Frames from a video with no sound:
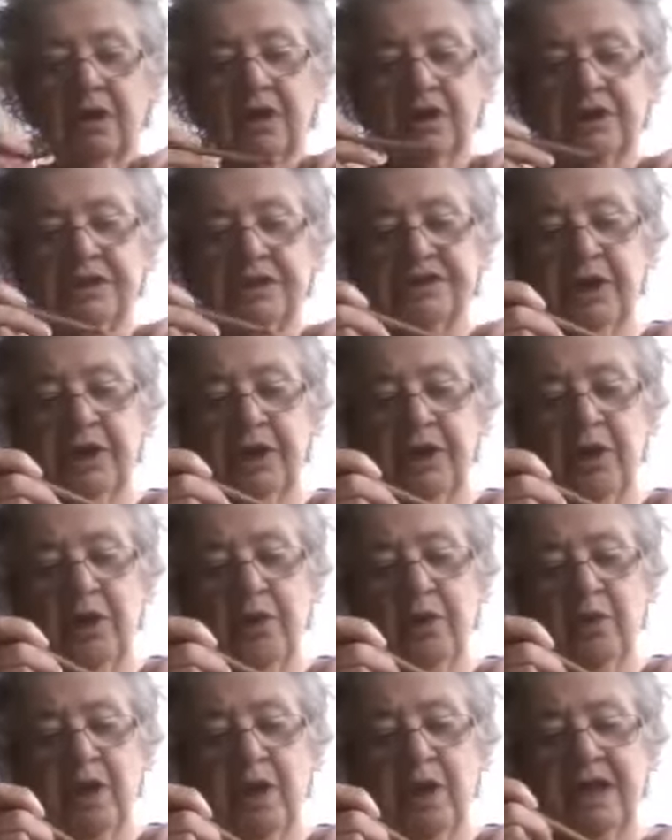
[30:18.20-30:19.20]

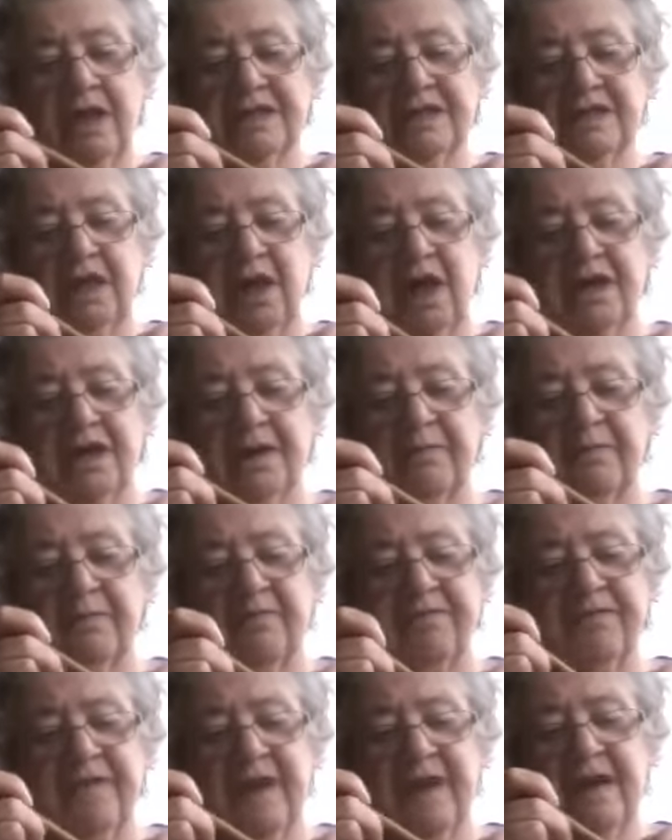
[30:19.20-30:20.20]
So it's got a
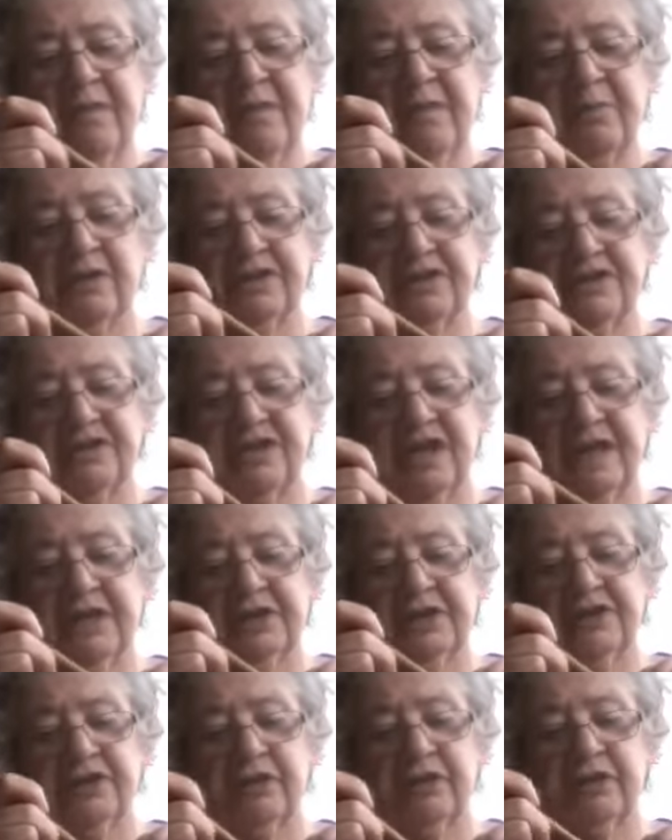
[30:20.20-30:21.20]
fabulous texture.